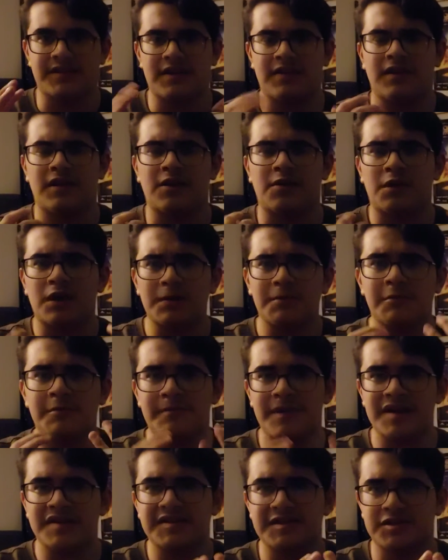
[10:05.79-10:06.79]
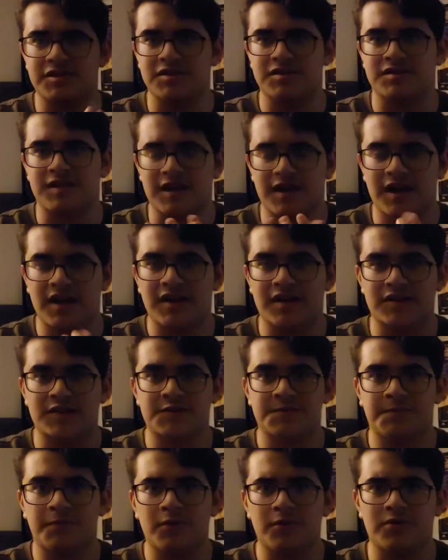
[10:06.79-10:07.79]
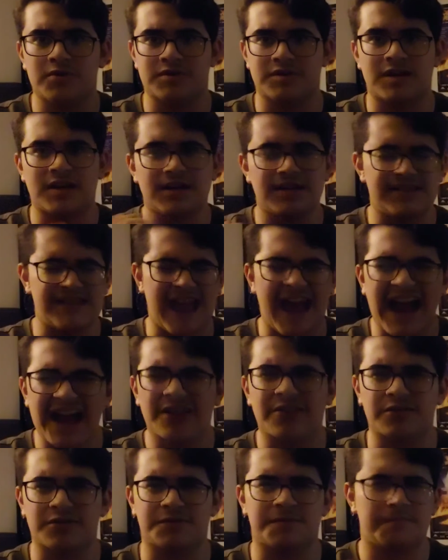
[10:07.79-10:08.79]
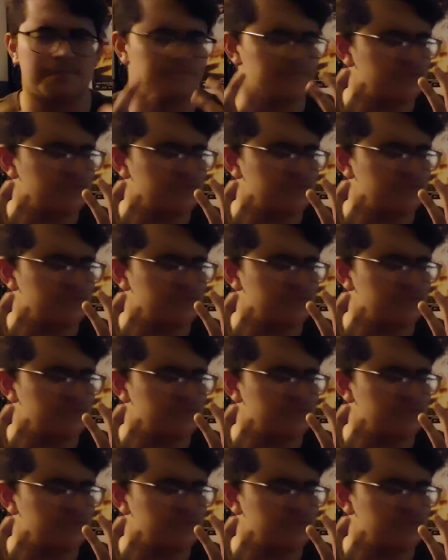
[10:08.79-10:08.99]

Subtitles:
and the incredible messages that it explores and tackles